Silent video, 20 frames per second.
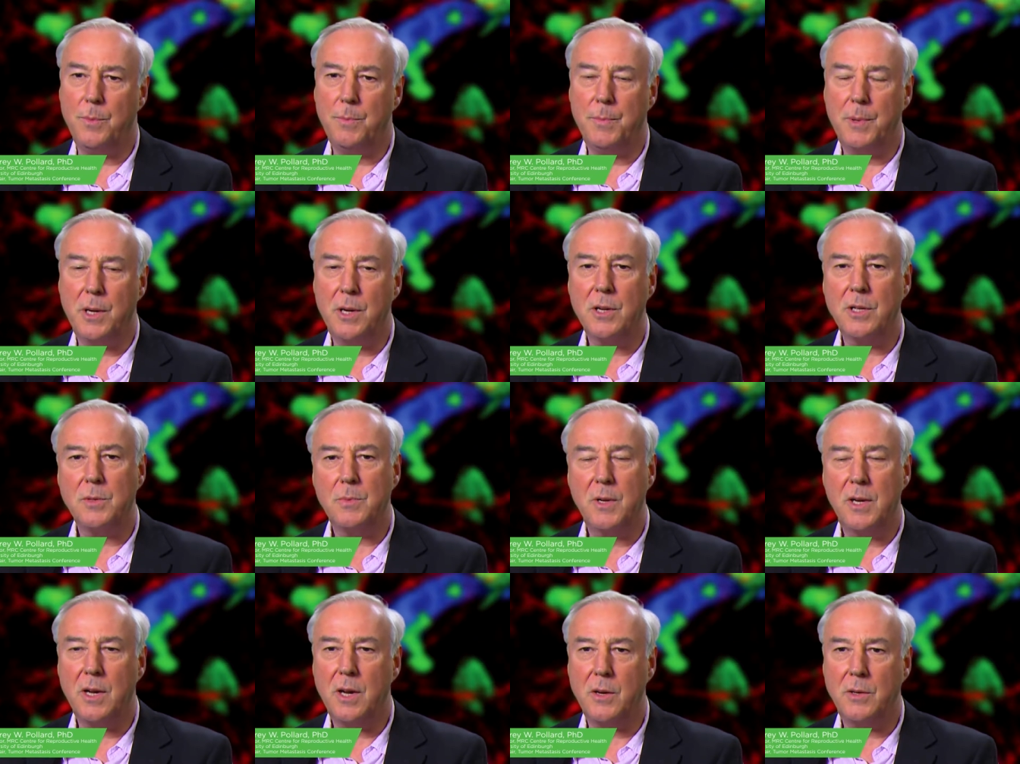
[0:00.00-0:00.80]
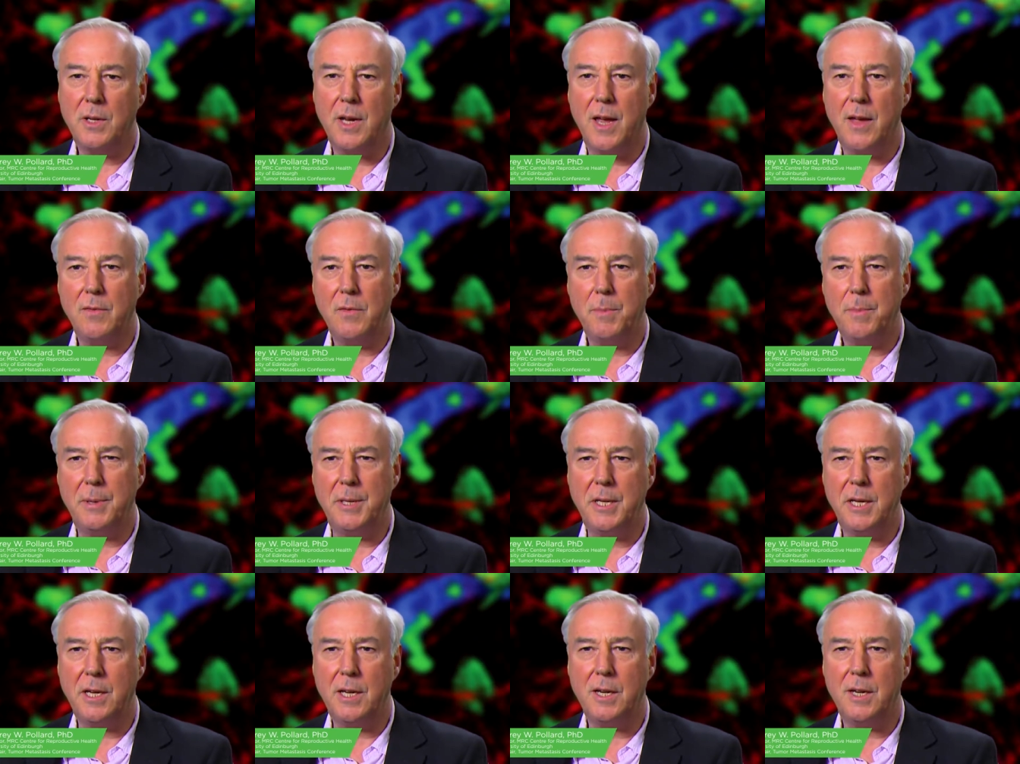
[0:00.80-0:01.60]
because we're going to have a
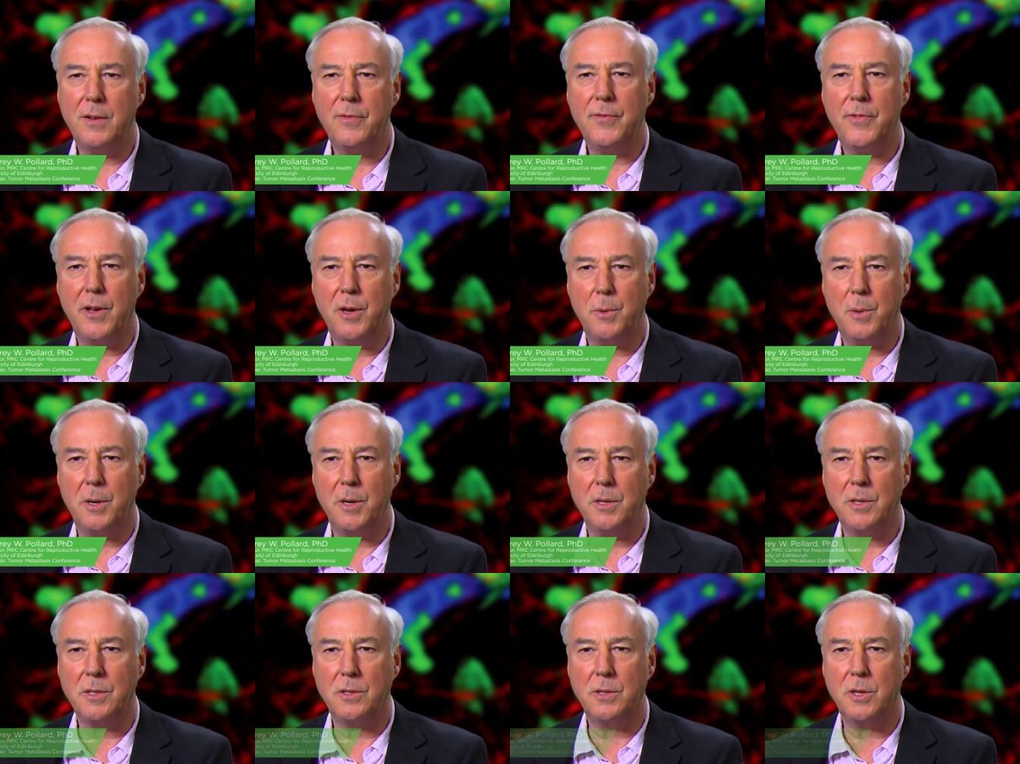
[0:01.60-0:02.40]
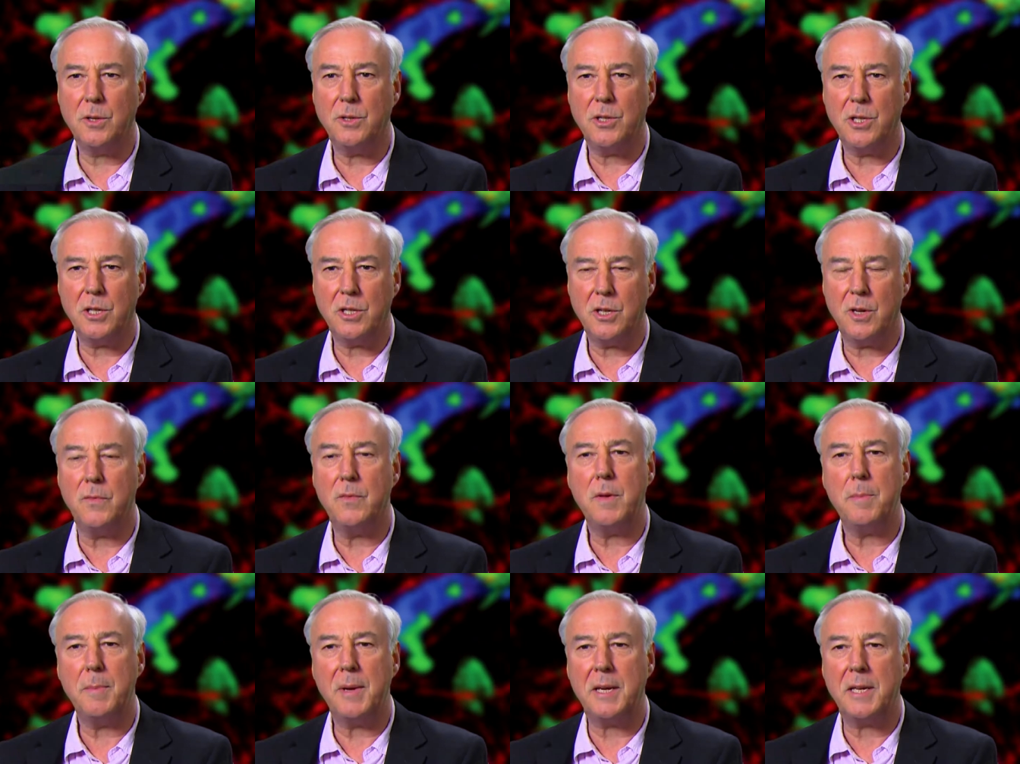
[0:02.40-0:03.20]
particular focus not just on
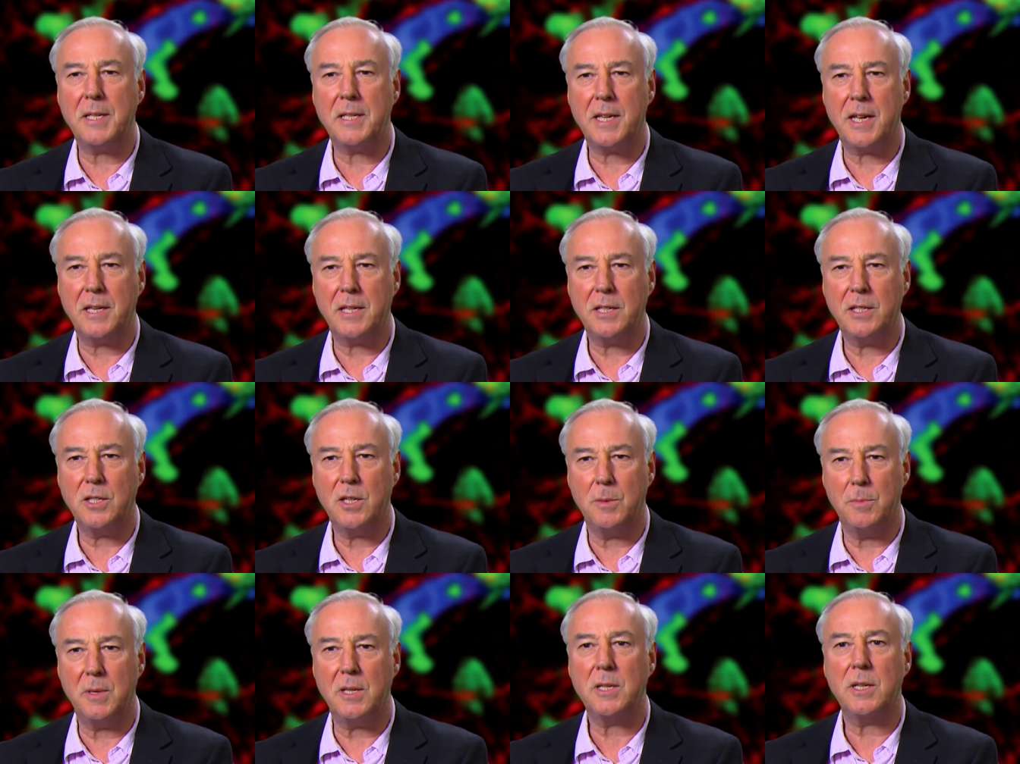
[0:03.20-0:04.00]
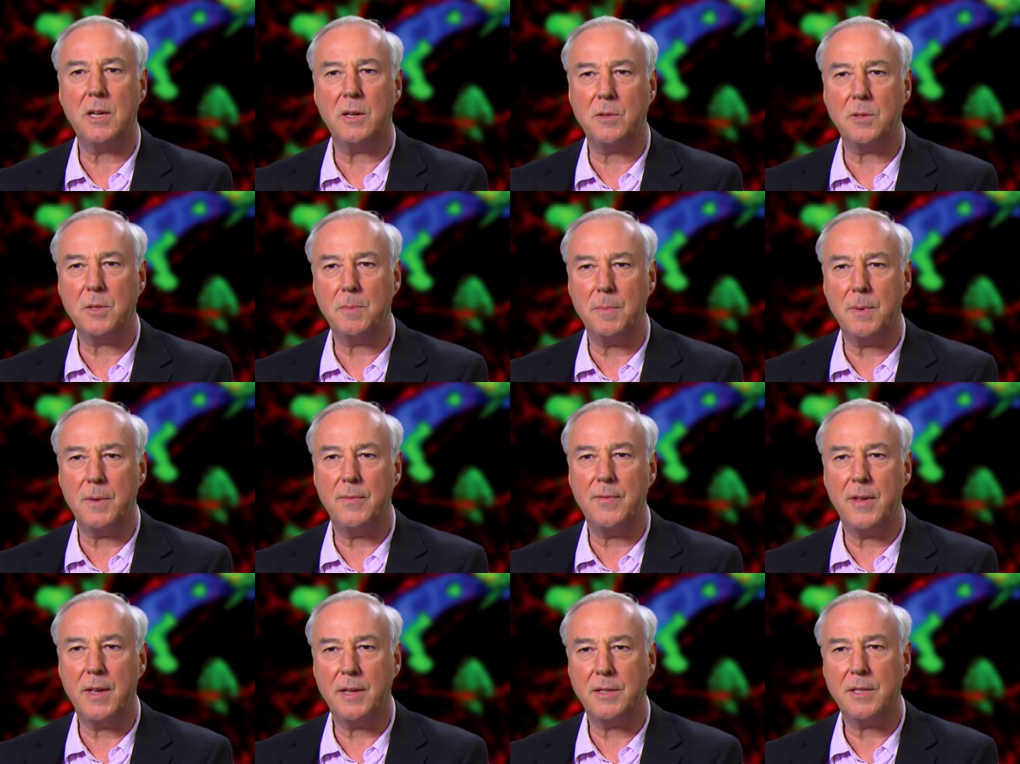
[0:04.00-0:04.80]
the metastatic tumour cells
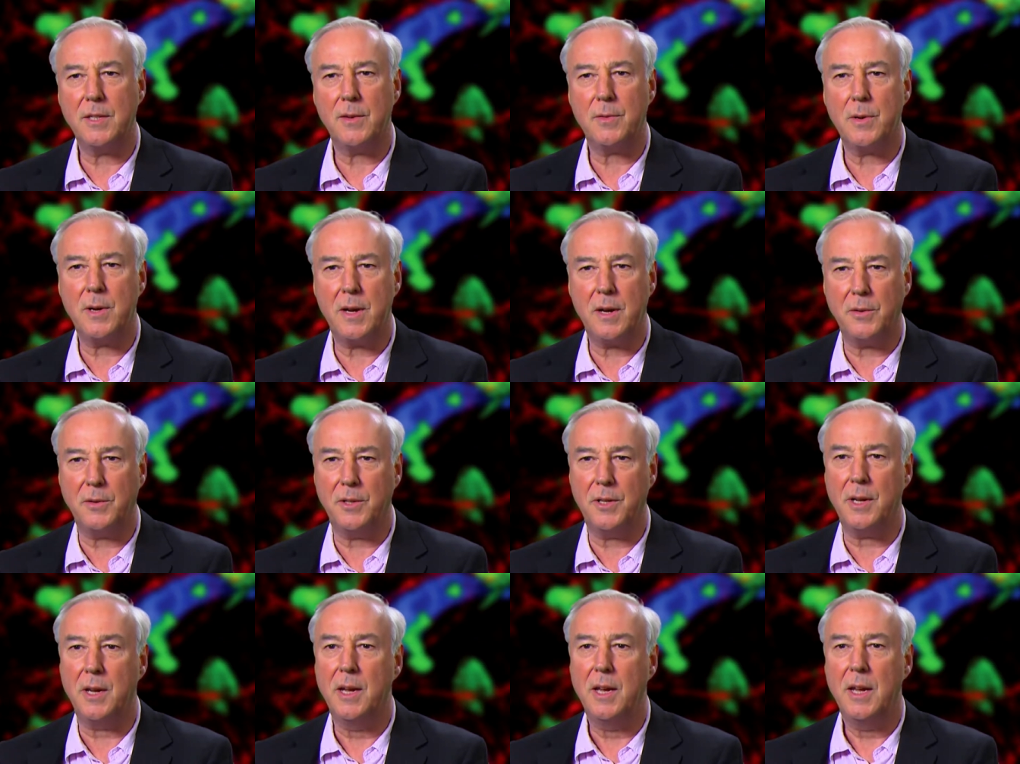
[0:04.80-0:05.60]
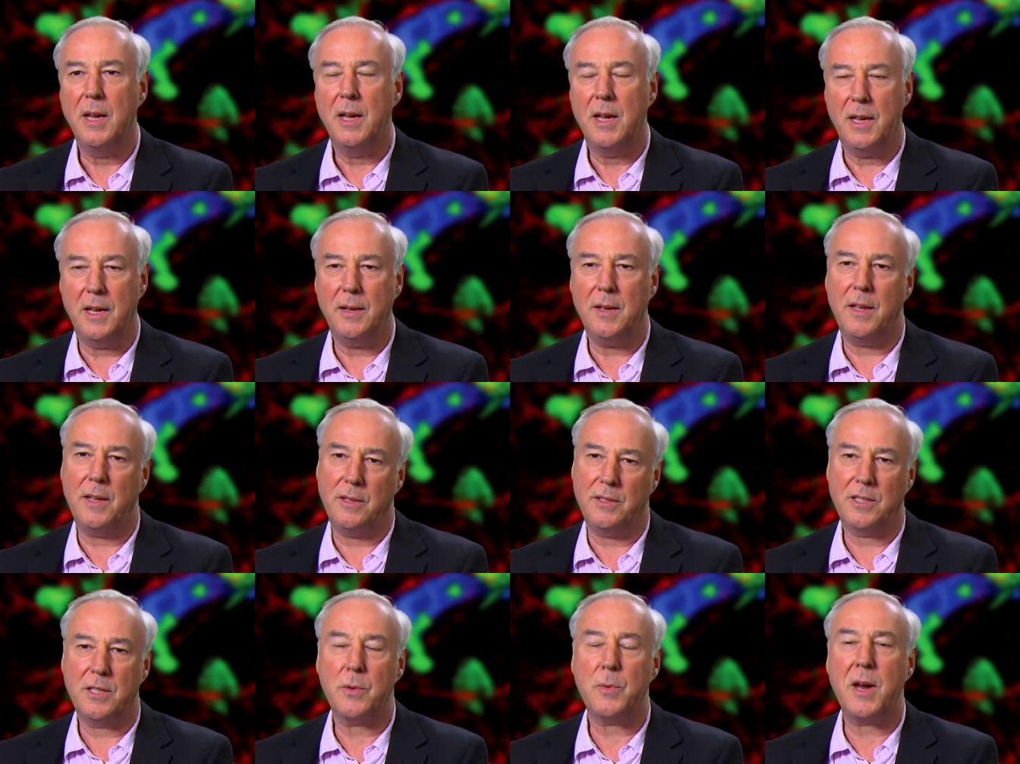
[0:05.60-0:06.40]
but their surround,
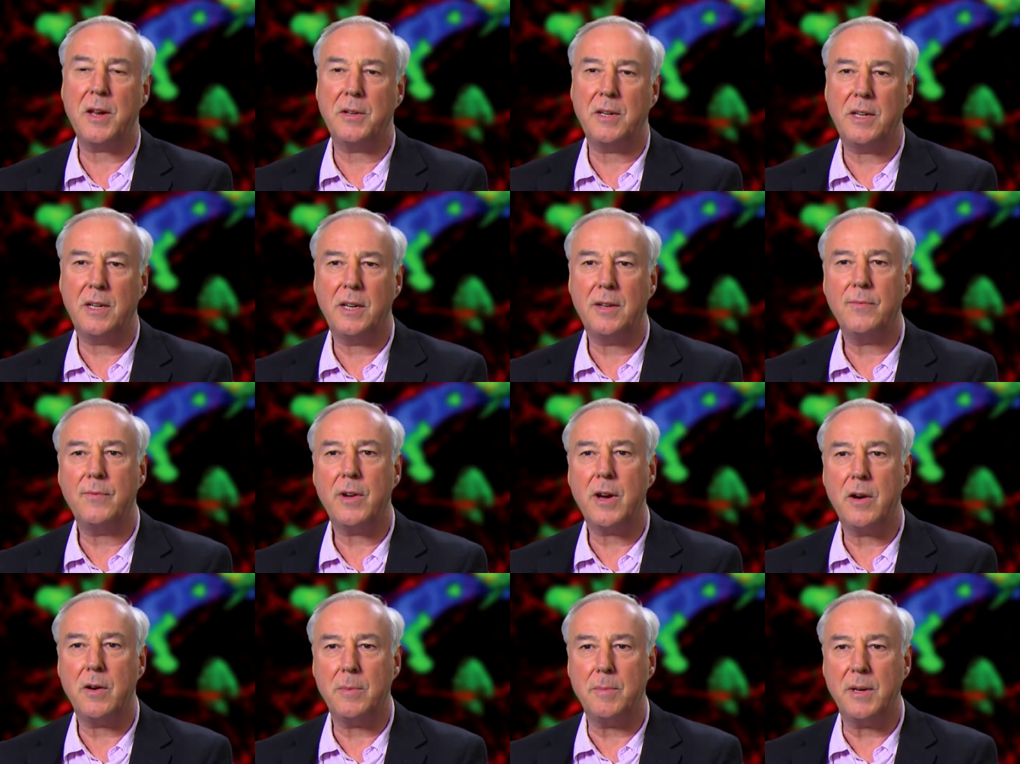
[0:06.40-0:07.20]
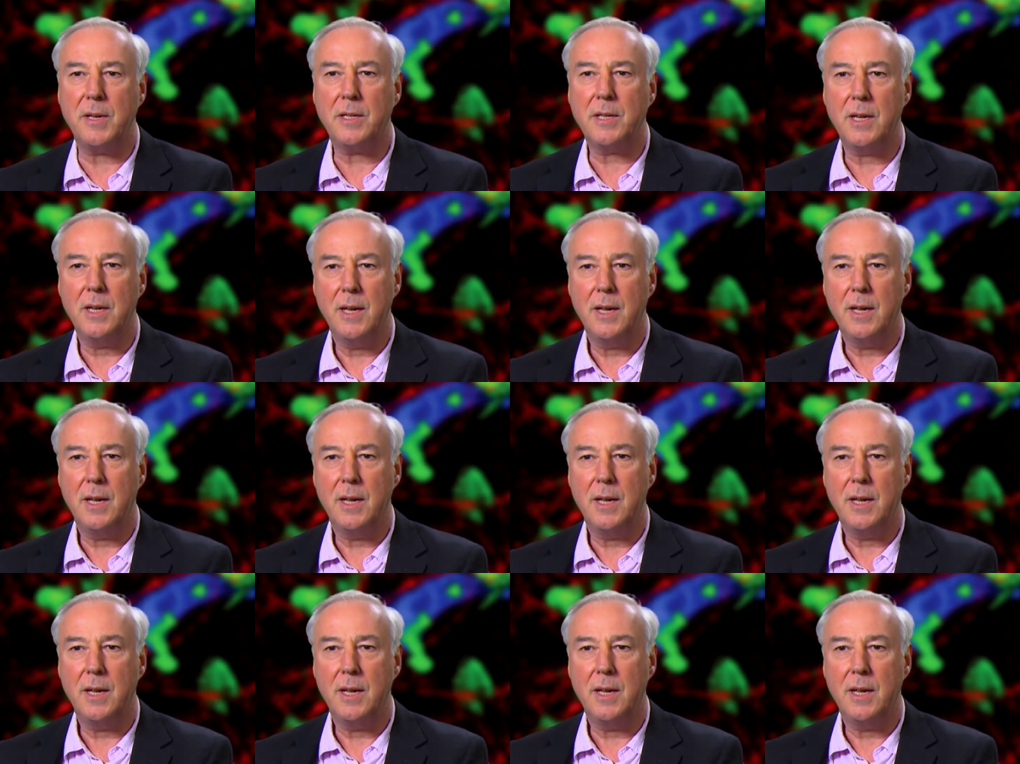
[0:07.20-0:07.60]
surrounding environment